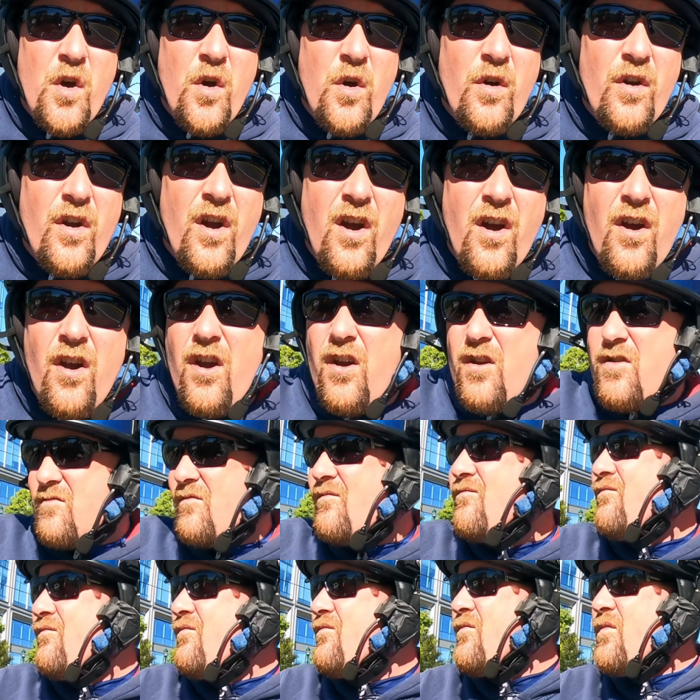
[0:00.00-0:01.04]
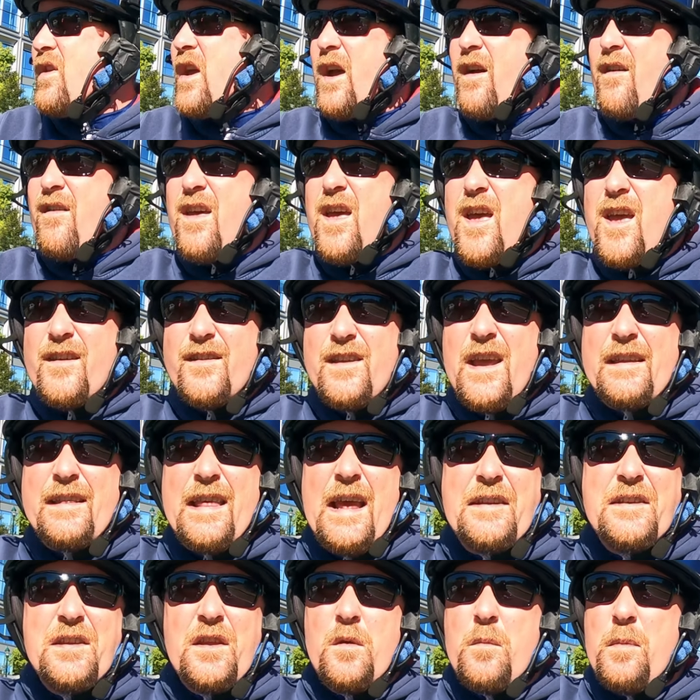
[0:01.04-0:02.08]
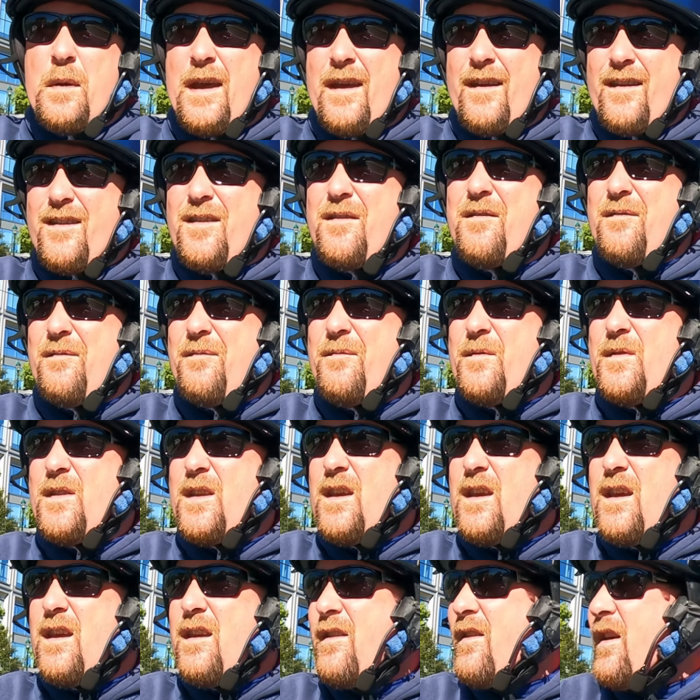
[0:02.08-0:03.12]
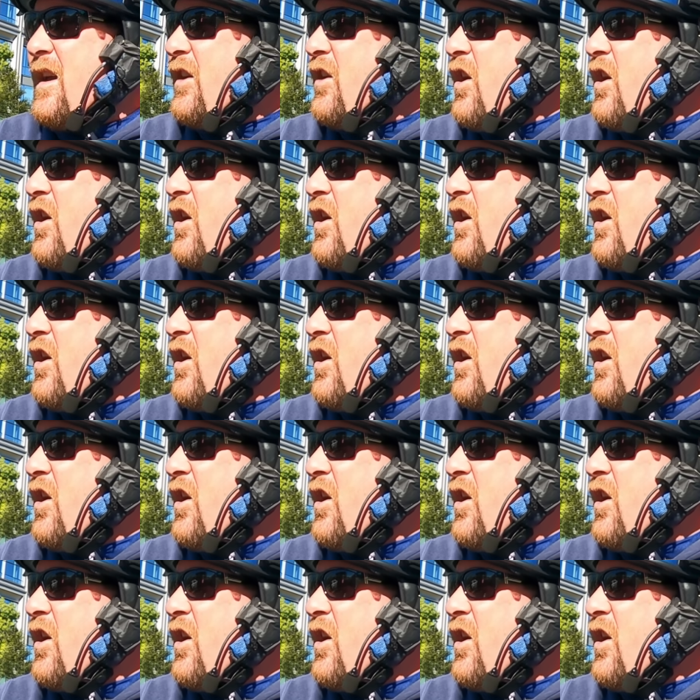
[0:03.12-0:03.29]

whole car. Yeah, take that to the bank. The